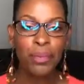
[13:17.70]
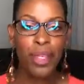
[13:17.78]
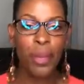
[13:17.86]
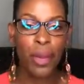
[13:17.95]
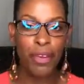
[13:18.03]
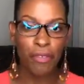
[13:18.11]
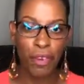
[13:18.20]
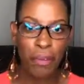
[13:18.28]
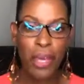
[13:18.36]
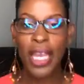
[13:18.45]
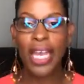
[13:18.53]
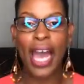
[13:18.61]
But for
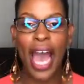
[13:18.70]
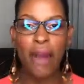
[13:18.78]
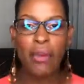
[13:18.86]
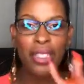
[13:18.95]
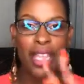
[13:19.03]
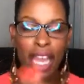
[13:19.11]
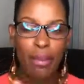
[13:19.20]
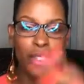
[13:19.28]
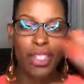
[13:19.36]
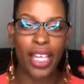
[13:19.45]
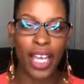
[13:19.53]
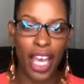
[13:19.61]
me, I was able
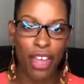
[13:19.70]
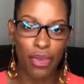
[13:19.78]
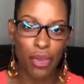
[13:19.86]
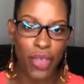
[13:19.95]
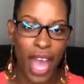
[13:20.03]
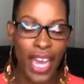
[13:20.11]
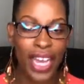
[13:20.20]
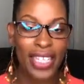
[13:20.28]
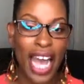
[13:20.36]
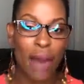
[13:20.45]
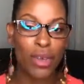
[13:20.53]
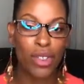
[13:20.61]
to get through that because
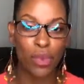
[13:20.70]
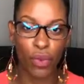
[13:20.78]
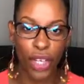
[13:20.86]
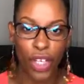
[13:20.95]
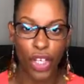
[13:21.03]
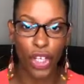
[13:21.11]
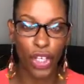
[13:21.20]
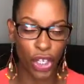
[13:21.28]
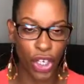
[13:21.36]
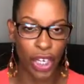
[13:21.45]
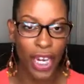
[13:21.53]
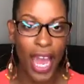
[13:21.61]
I was really
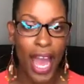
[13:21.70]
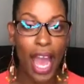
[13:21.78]
good